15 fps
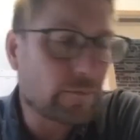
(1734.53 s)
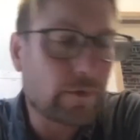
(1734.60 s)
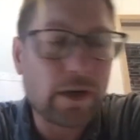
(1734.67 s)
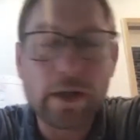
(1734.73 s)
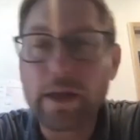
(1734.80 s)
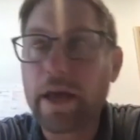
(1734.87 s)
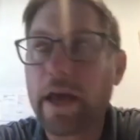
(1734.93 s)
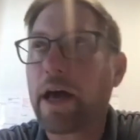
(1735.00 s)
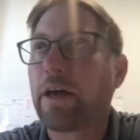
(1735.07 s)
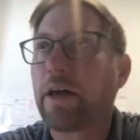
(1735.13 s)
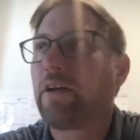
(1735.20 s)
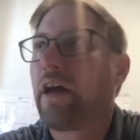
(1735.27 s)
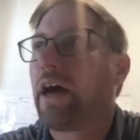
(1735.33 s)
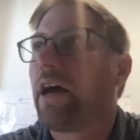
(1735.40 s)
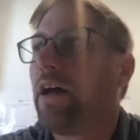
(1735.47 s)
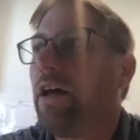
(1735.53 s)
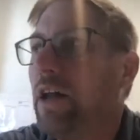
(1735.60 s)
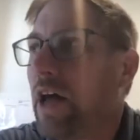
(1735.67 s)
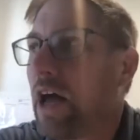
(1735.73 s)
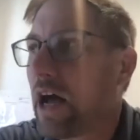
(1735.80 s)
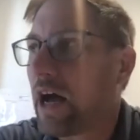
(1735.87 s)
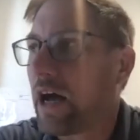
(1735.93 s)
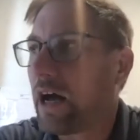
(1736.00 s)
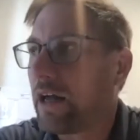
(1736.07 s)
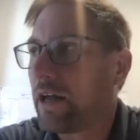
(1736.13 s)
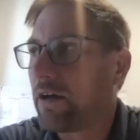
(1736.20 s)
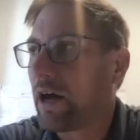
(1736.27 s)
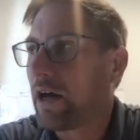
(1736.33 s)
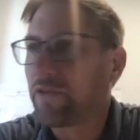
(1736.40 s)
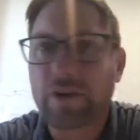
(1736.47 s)
Yeah.
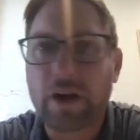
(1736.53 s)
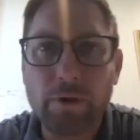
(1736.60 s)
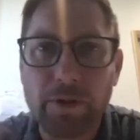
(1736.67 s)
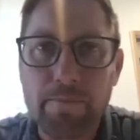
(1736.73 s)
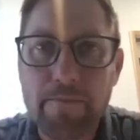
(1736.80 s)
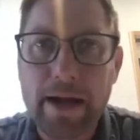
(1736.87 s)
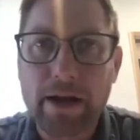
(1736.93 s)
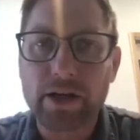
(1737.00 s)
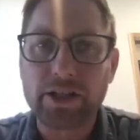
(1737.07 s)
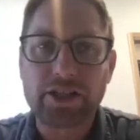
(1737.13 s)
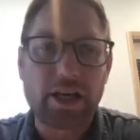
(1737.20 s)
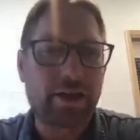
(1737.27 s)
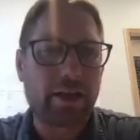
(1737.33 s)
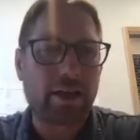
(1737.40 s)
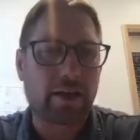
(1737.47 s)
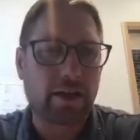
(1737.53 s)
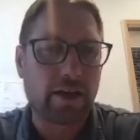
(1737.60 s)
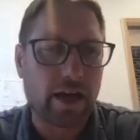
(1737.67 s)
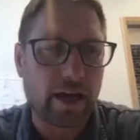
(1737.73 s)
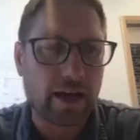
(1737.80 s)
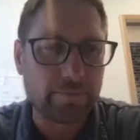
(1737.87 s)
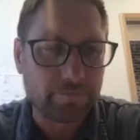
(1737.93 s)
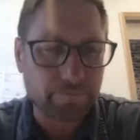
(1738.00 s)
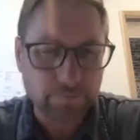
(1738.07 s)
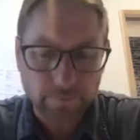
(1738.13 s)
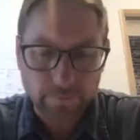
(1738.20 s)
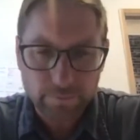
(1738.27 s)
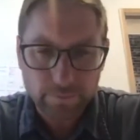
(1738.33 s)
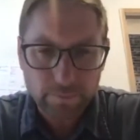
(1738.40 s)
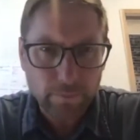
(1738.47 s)
I'll start with marriage. I think
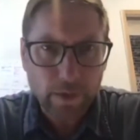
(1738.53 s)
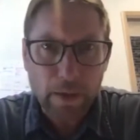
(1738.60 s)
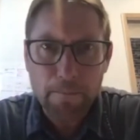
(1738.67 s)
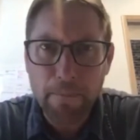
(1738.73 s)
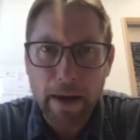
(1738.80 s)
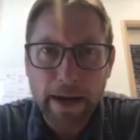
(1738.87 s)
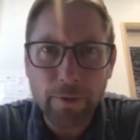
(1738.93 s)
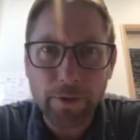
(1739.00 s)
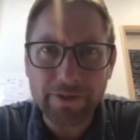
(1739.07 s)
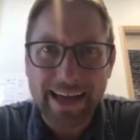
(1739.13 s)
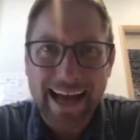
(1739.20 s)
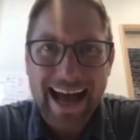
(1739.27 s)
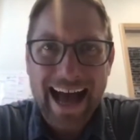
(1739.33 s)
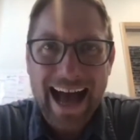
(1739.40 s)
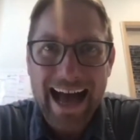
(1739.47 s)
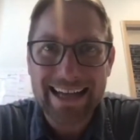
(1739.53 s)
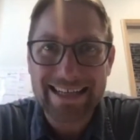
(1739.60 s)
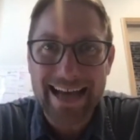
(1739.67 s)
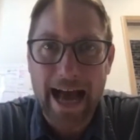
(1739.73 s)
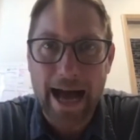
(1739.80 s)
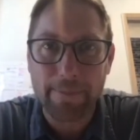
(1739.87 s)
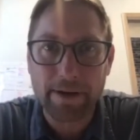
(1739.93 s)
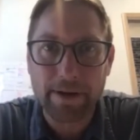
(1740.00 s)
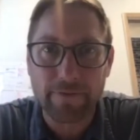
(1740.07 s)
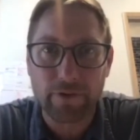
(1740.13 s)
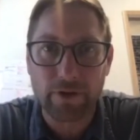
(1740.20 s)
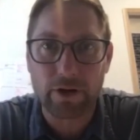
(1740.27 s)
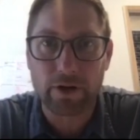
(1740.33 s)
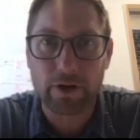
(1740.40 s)
money was a hot topic for